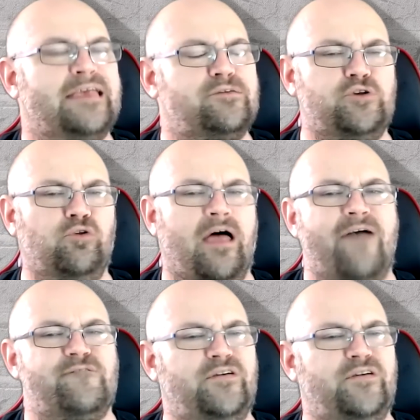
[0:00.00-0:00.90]
So it's all
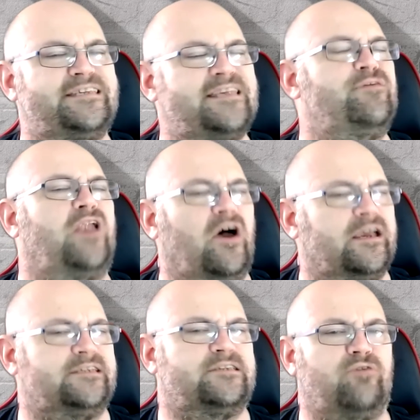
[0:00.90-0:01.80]
very
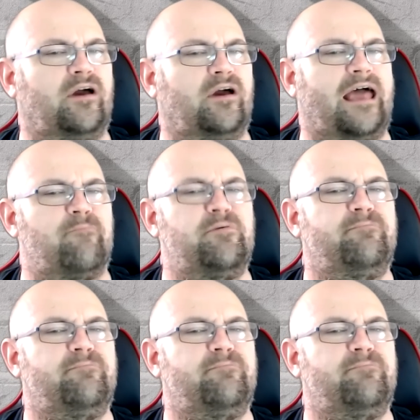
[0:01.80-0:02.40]
civilised right now,